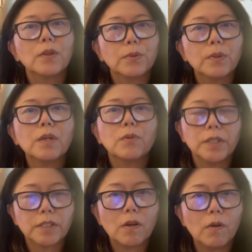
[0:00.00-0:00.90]
3,
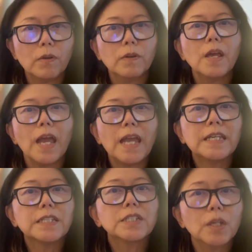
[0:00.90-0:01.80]
critical and
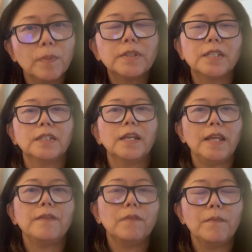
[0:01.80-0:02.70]
interpreted
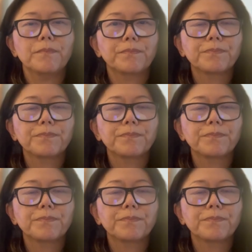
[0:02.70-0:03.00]
level.